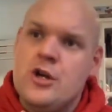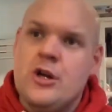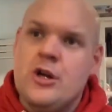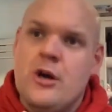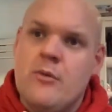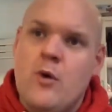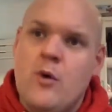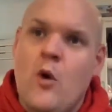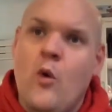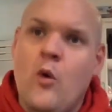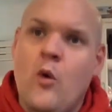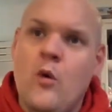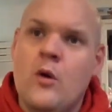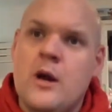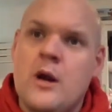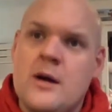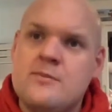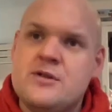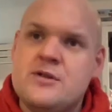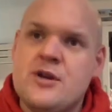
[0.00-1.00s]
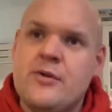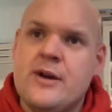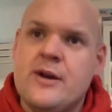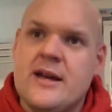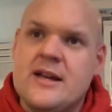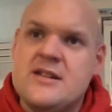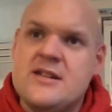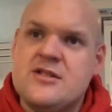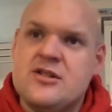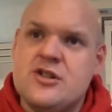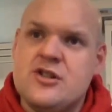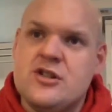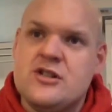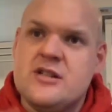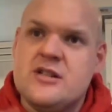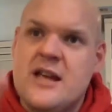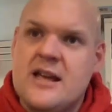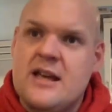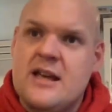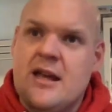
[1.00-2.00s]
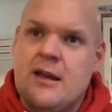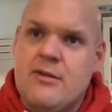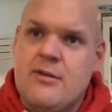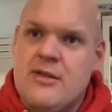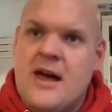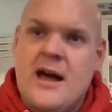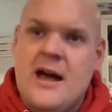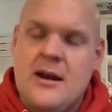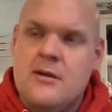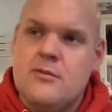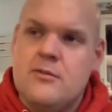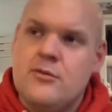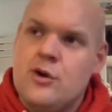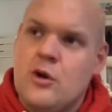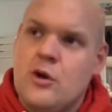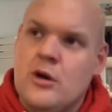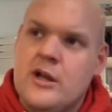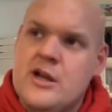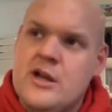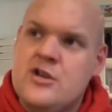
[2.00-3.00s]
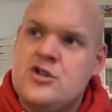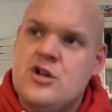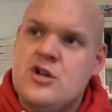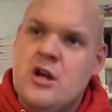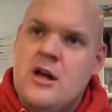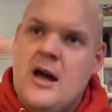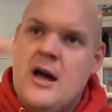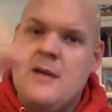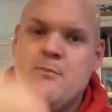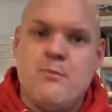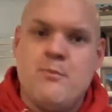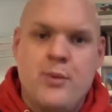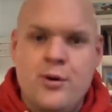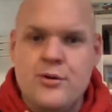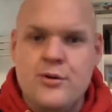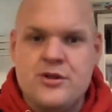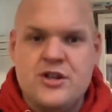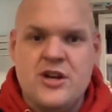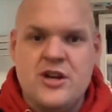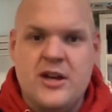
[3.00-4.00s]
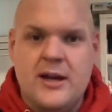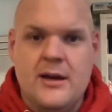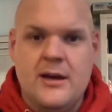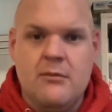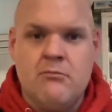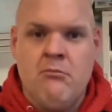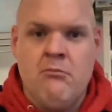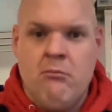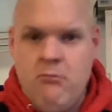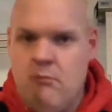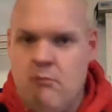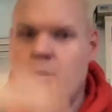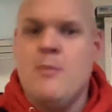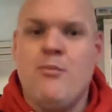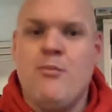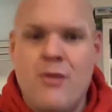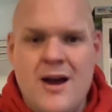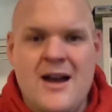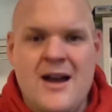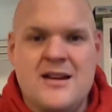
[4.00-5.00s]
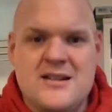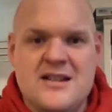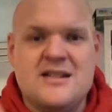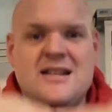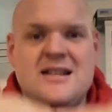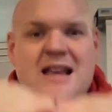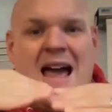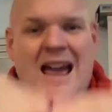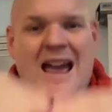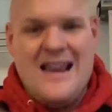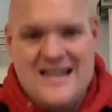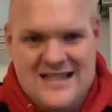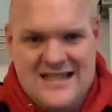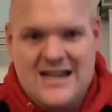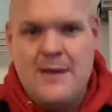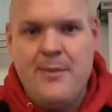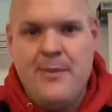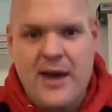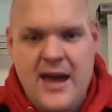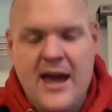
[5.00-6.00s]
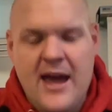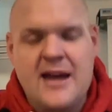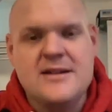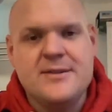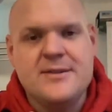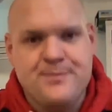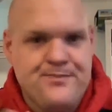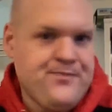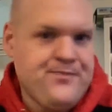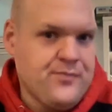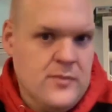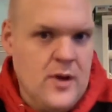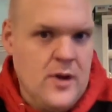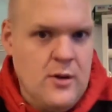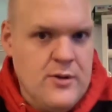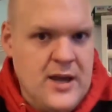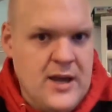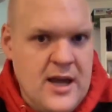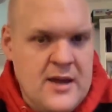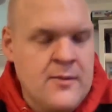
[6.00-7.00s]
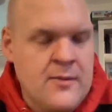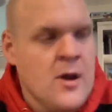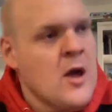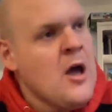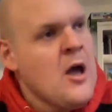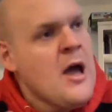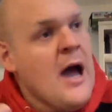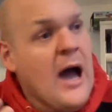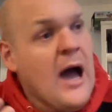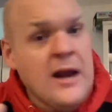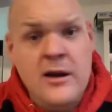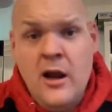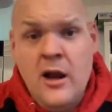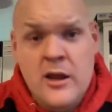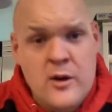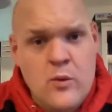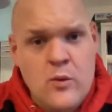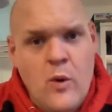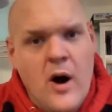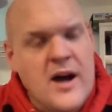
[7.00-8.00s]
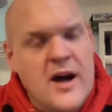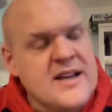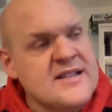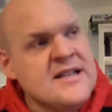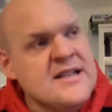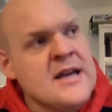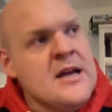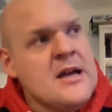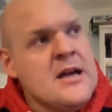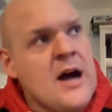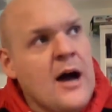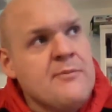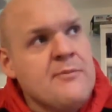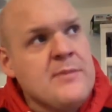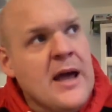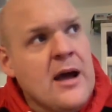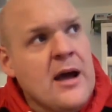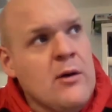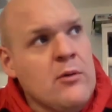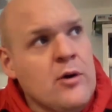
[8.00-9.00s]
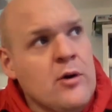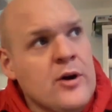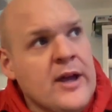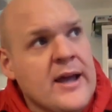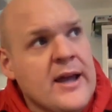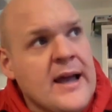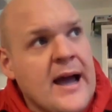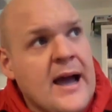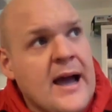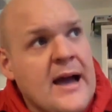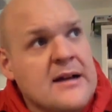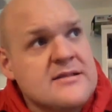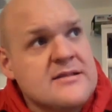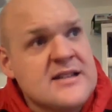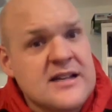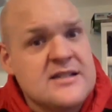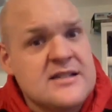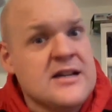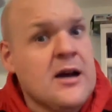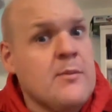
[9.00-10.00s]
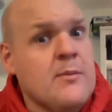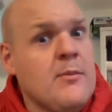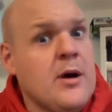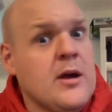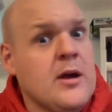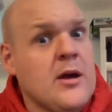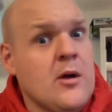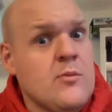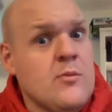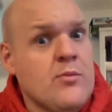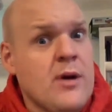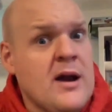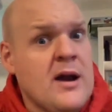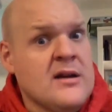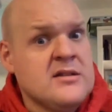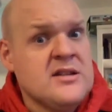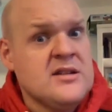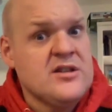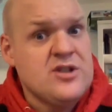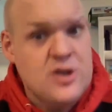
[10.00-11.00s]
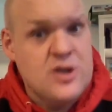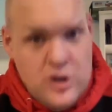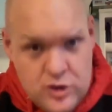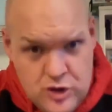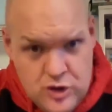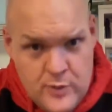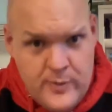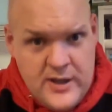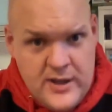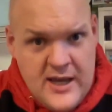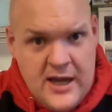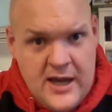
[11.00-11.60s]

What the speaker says: all I'm doing is just taking that knowledge and putting my practice a step ahead. Okay, and likewise, I'm now looking at setting up my own practice YouTube account,